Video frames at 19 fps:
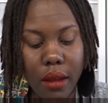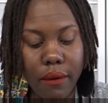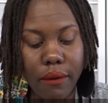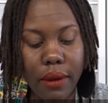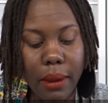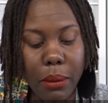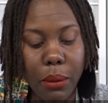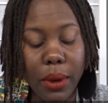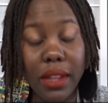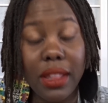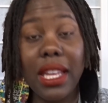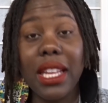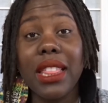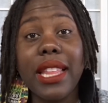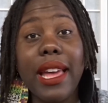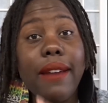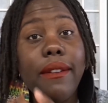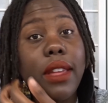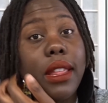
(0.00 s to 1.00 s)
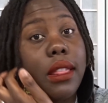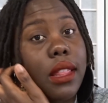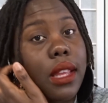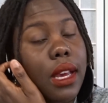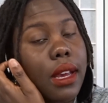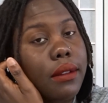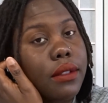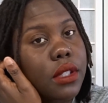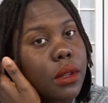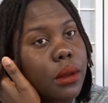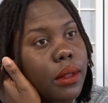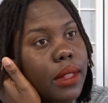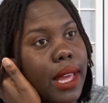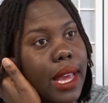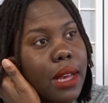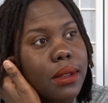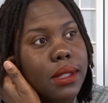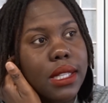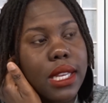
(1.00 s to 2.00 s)
February the 11th of
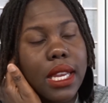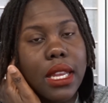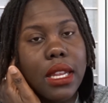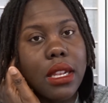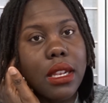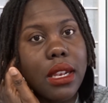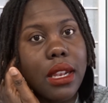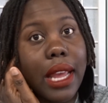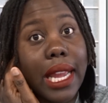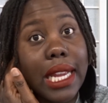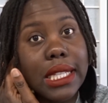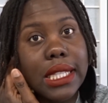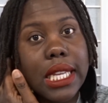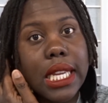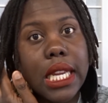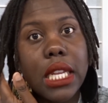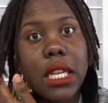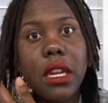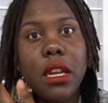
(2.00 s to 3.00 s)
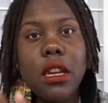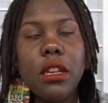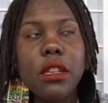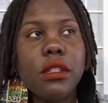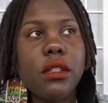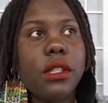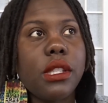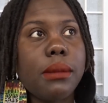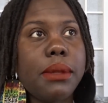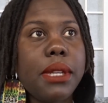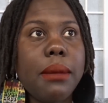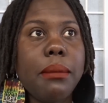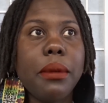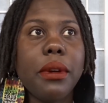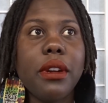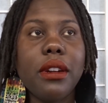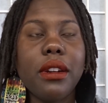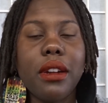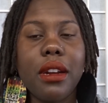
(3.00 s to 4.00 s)
2018. So
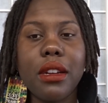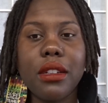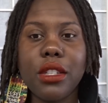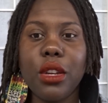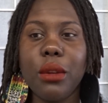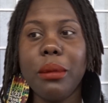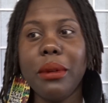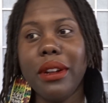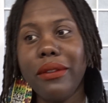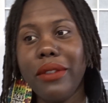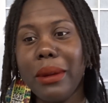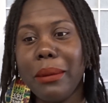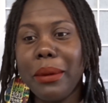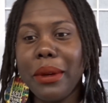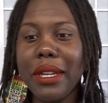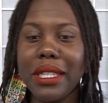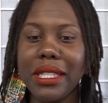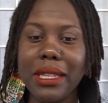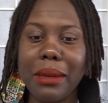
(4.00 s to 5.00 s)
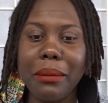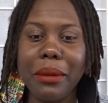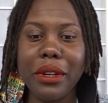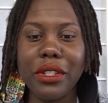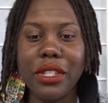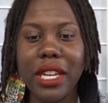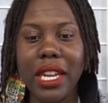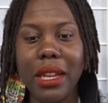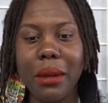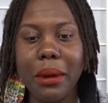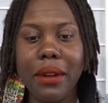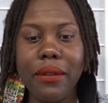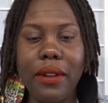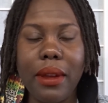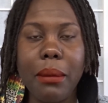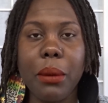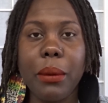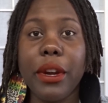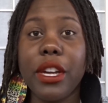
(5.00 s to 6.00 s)
September, October, November, December, January,
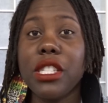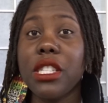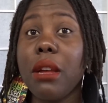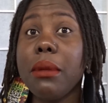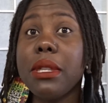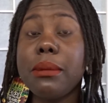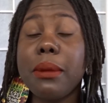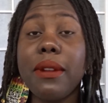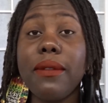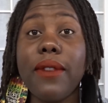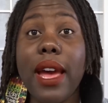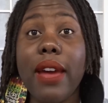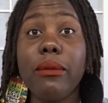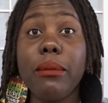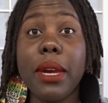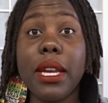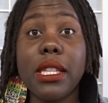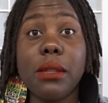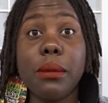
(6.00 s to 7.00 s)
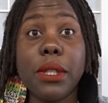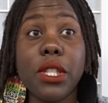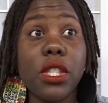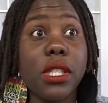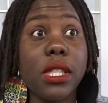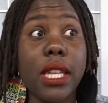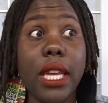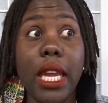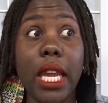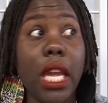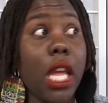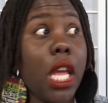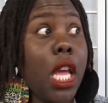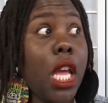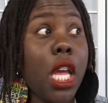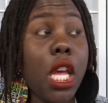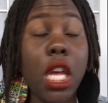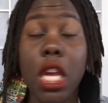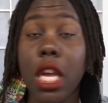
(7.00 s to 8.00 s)
February. It's almost been 5 months, which is like
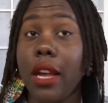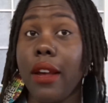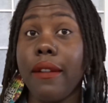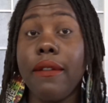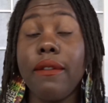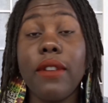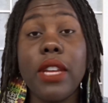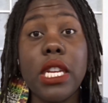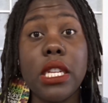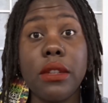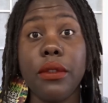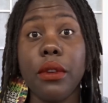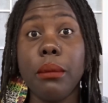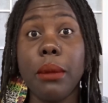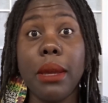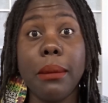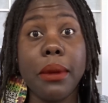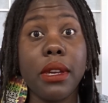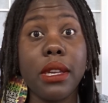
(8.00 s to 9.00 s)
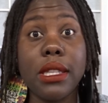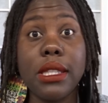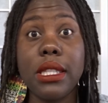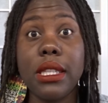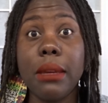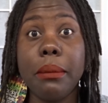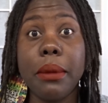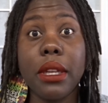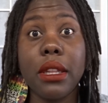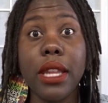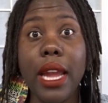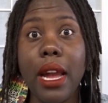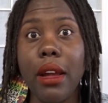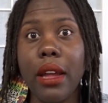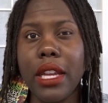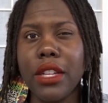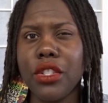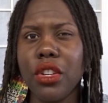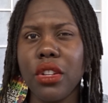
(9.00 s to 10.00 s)
a feat for me because typically
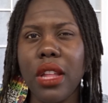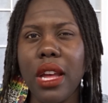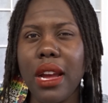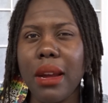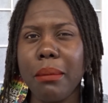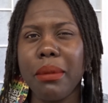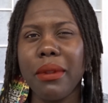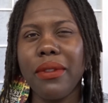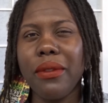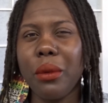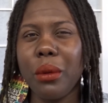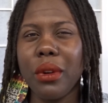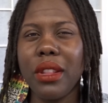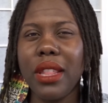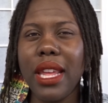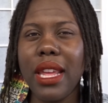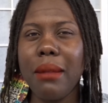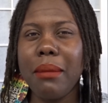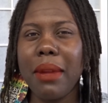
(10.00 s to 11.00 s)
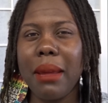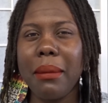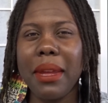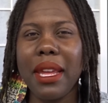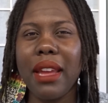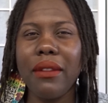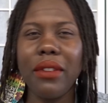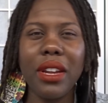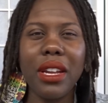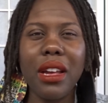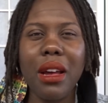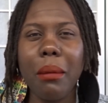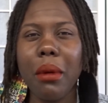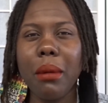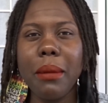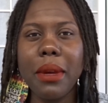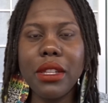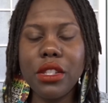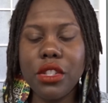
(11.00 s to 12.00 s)
I'll interlock before then, maybe every
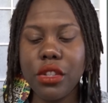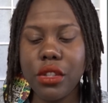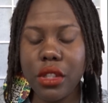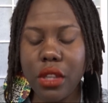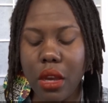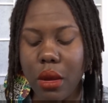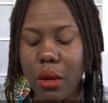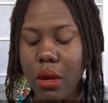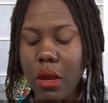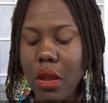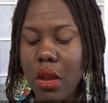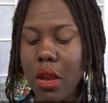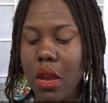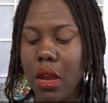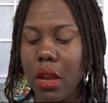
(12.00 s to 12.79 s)
couple months or so.